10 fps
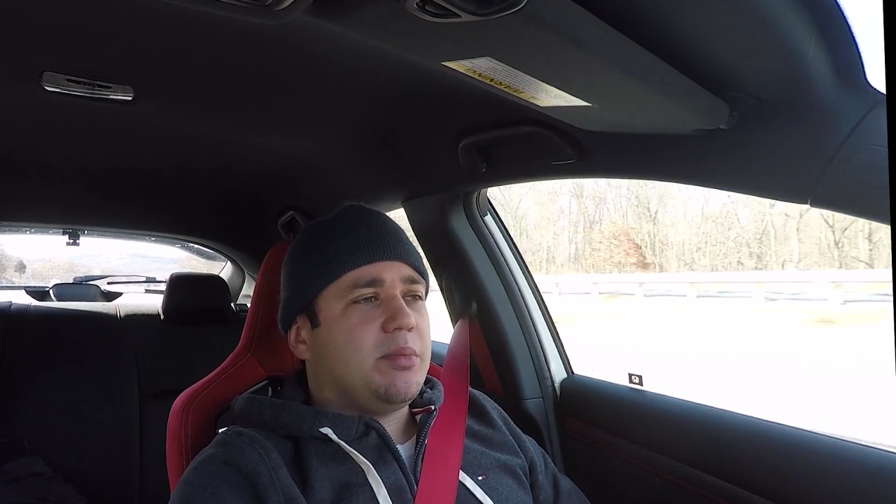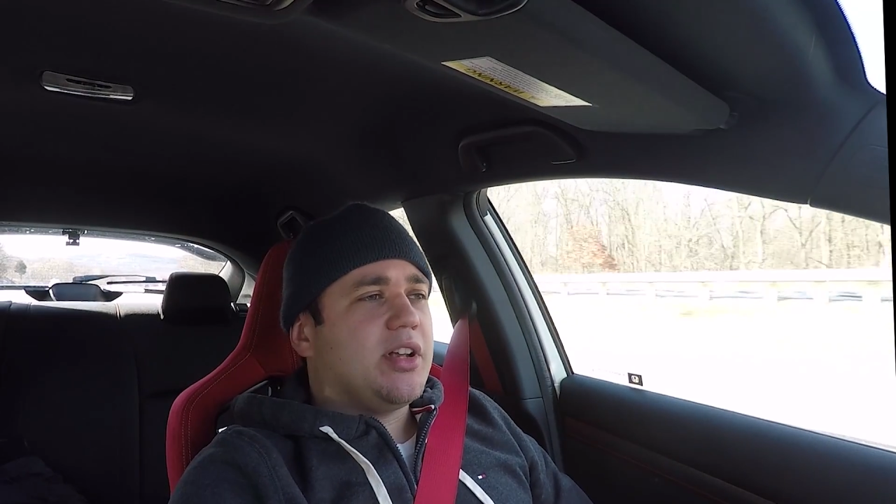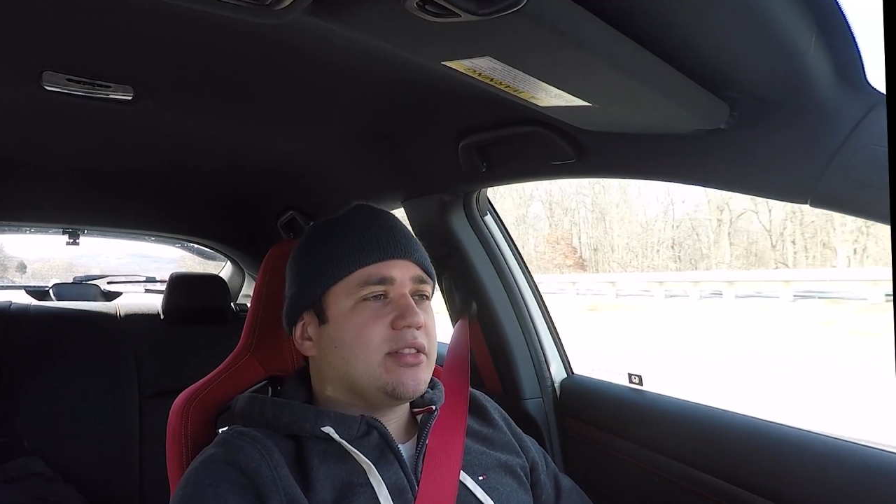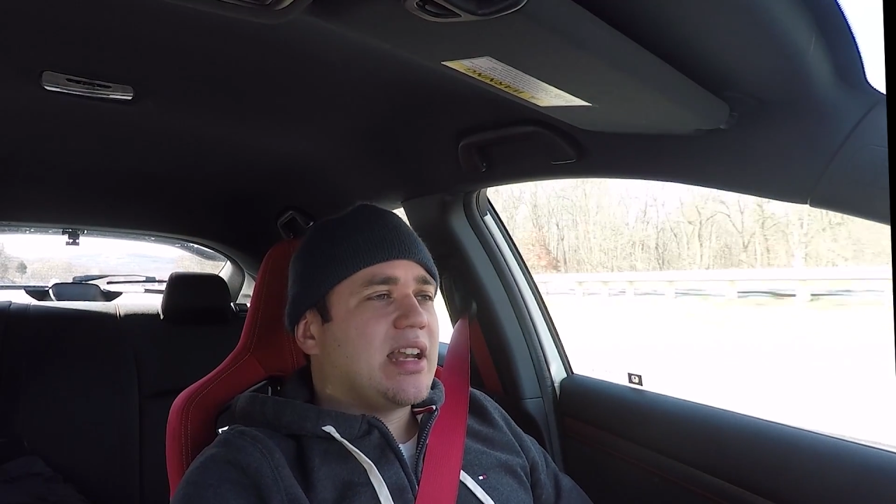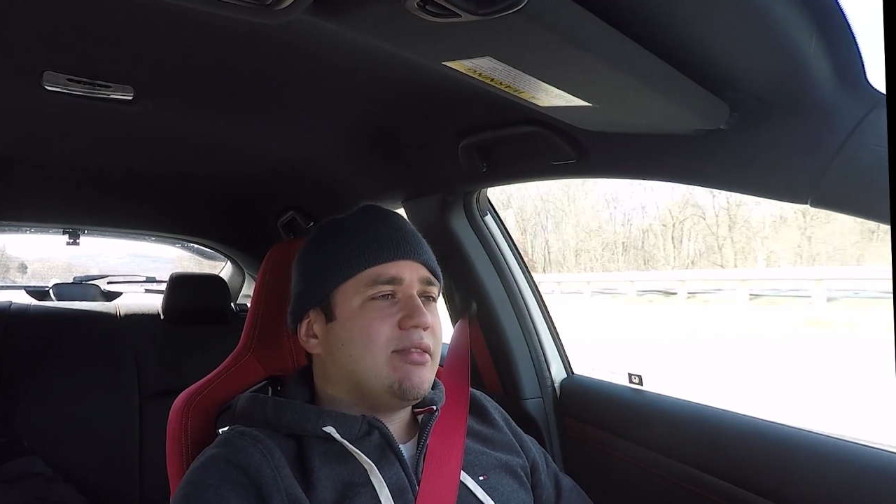
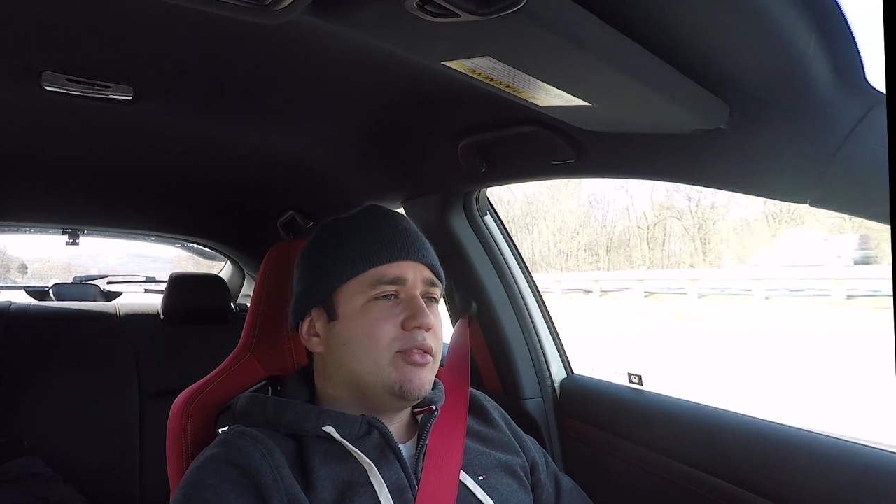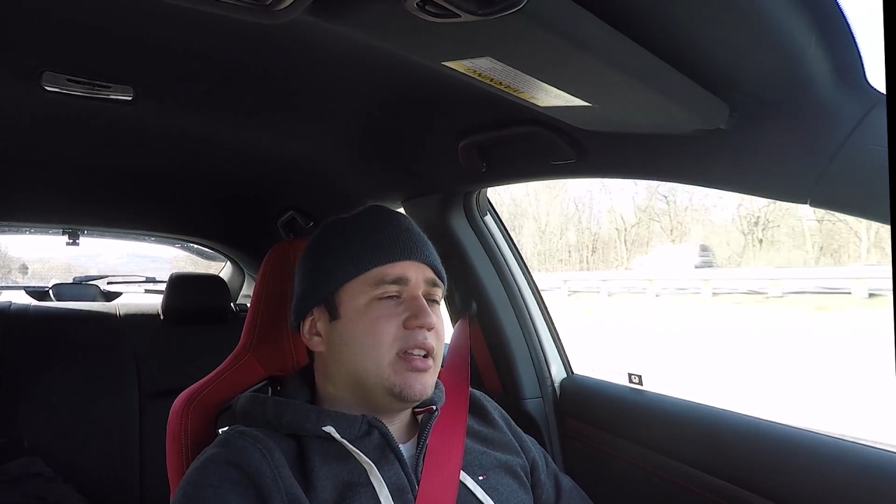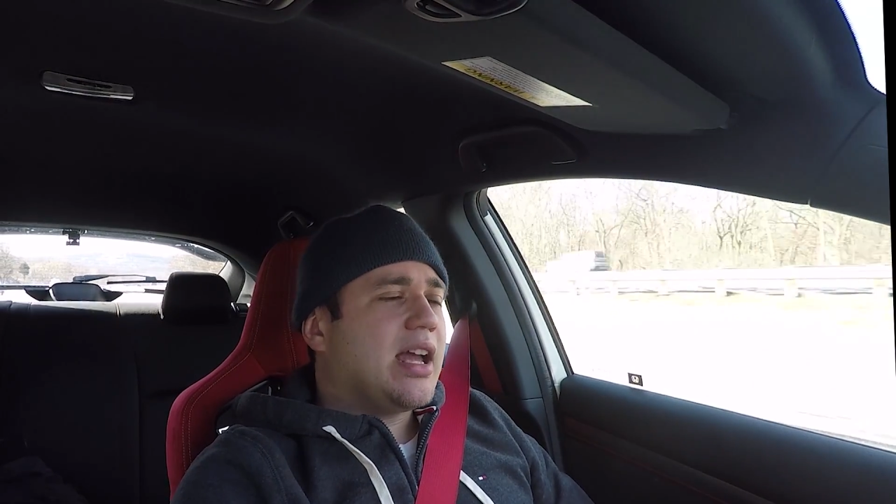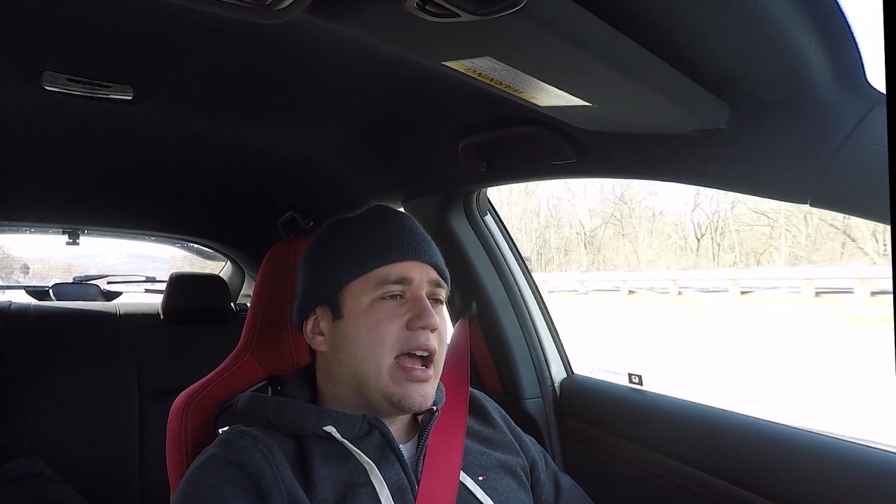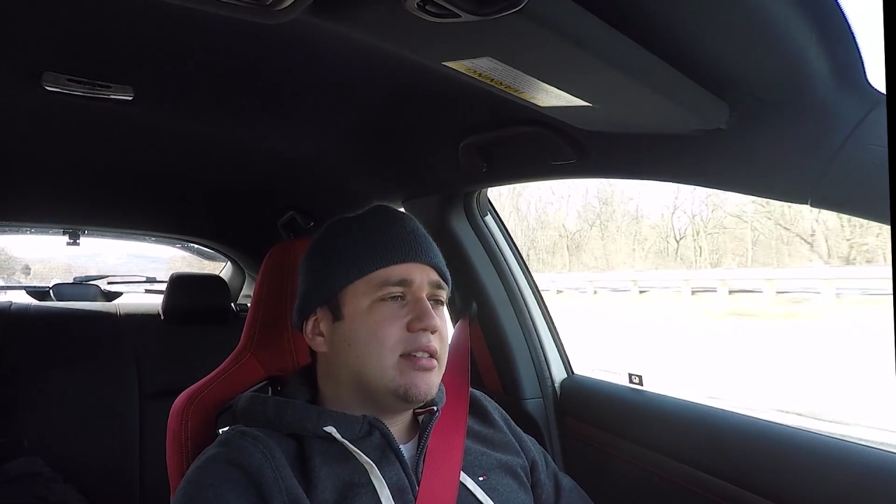because I never
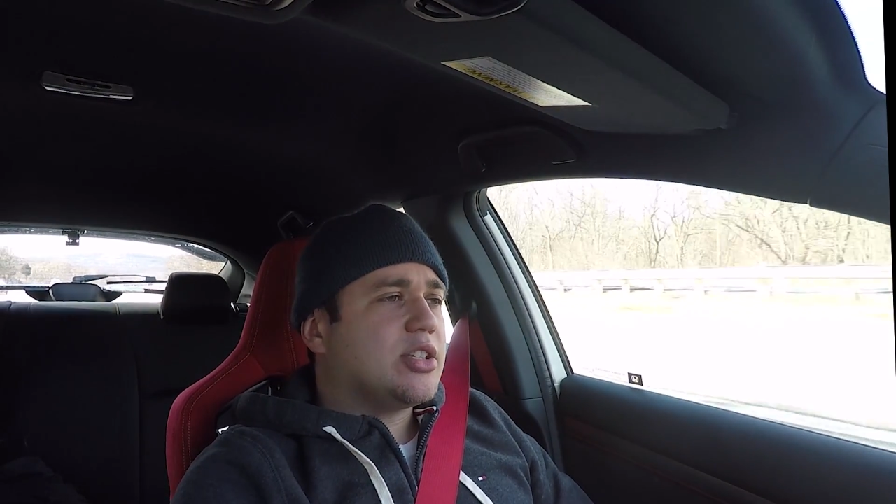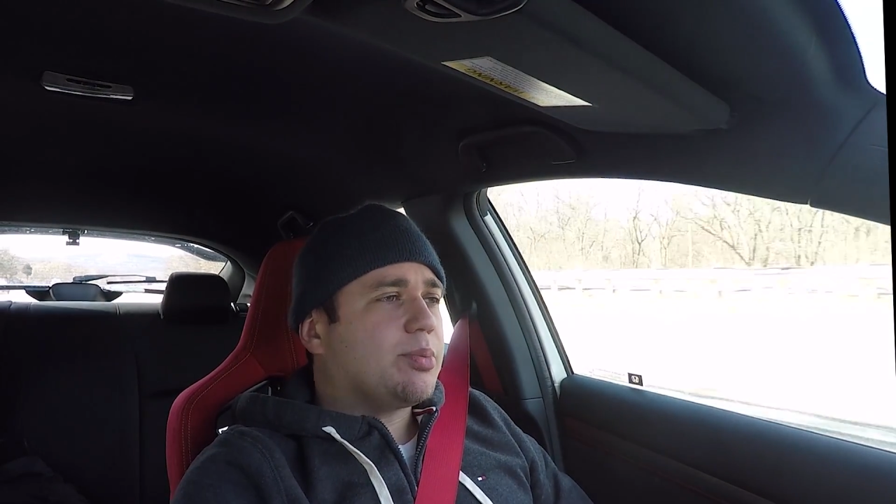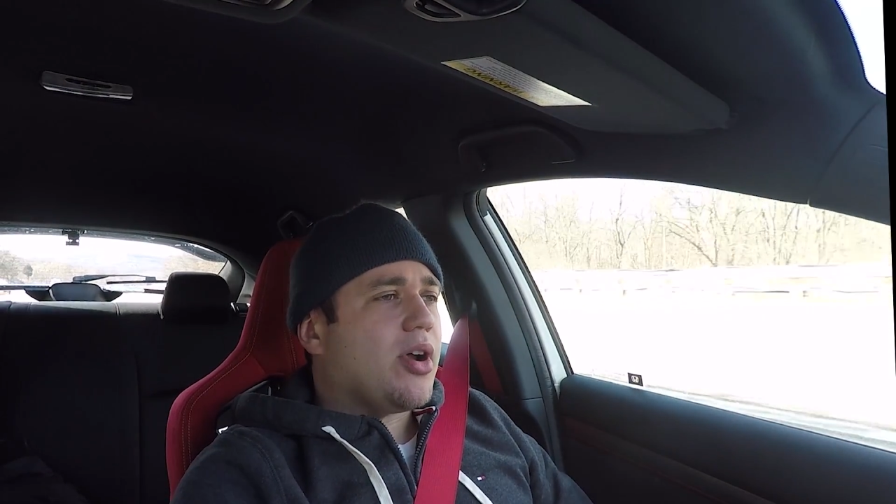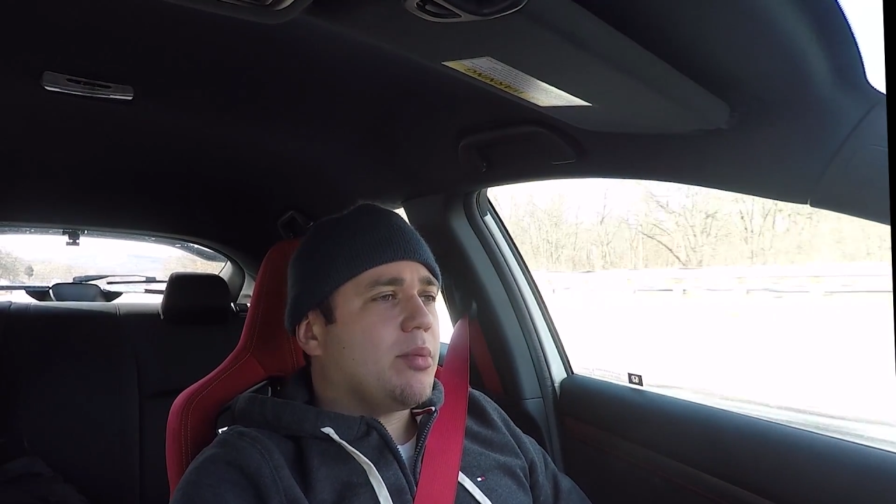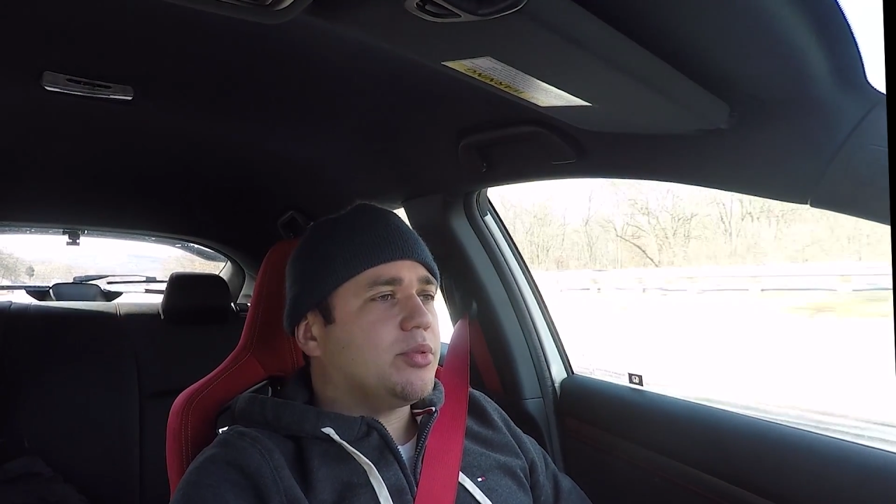really had this
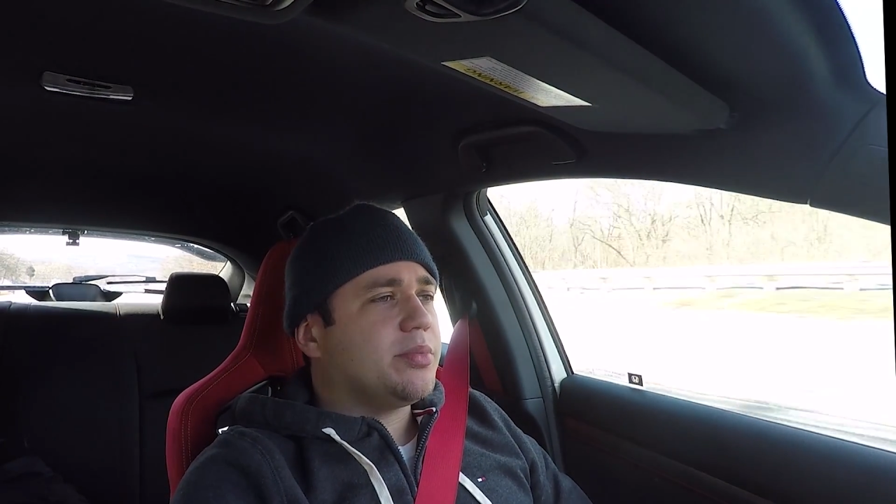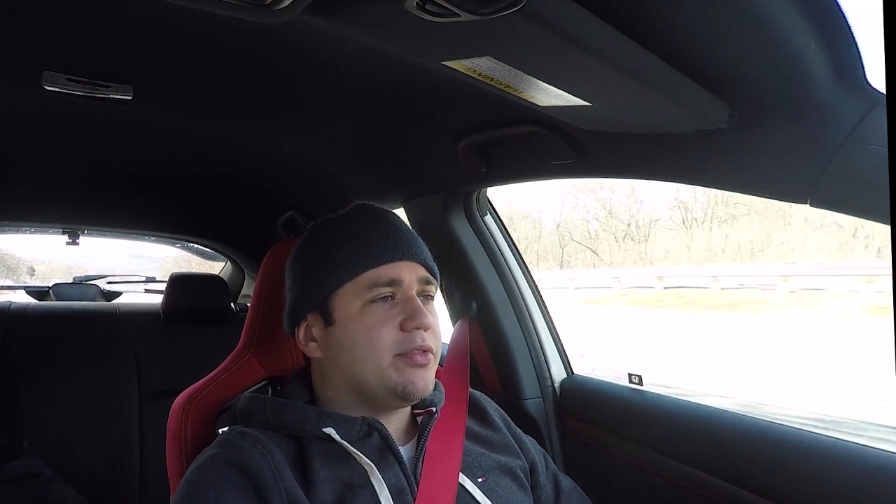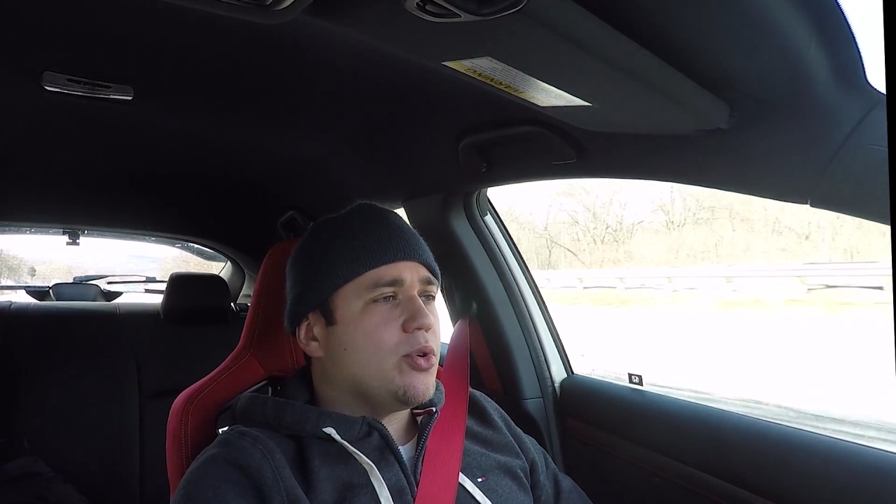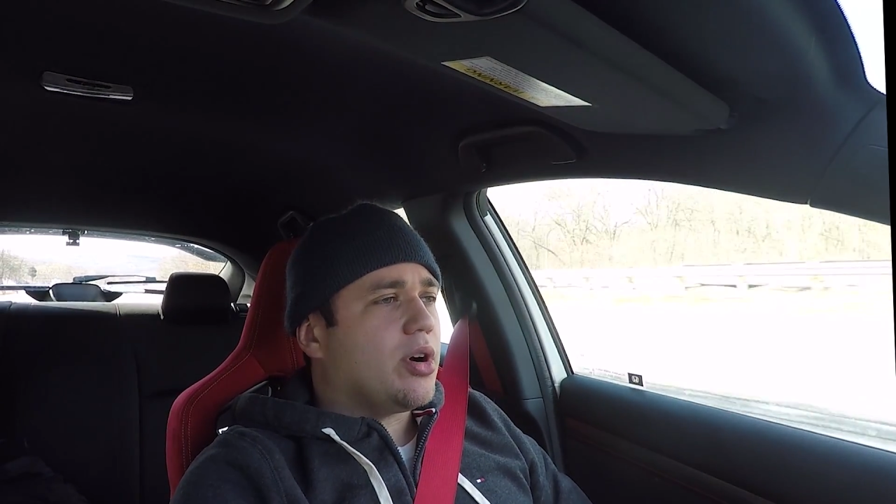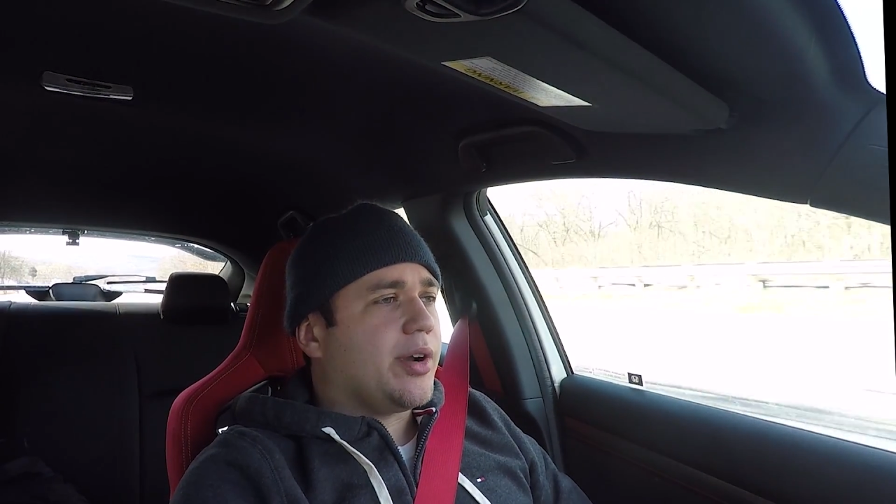problem
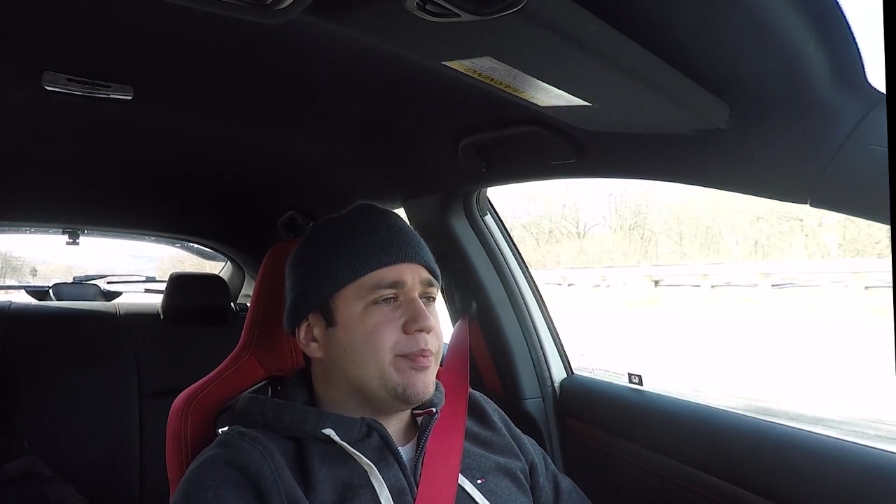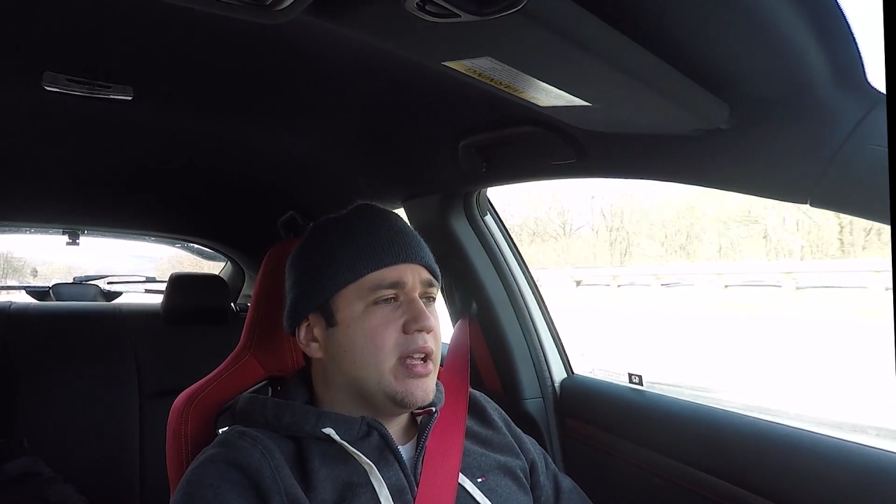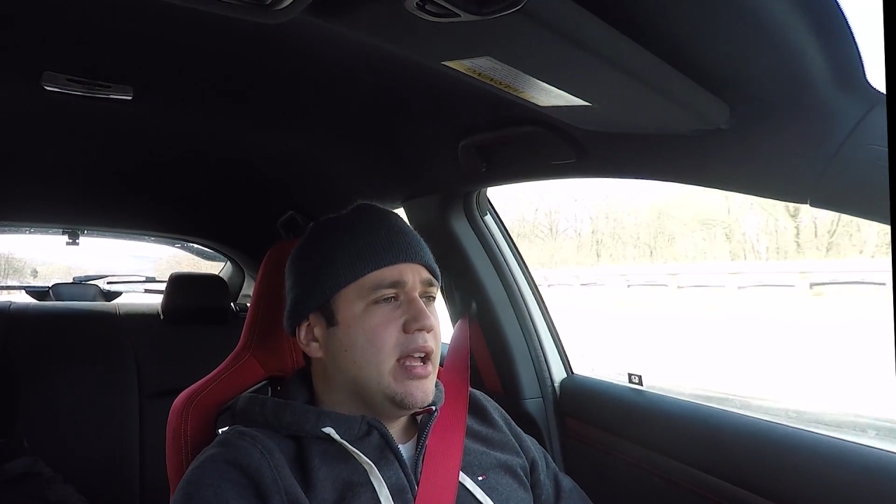before,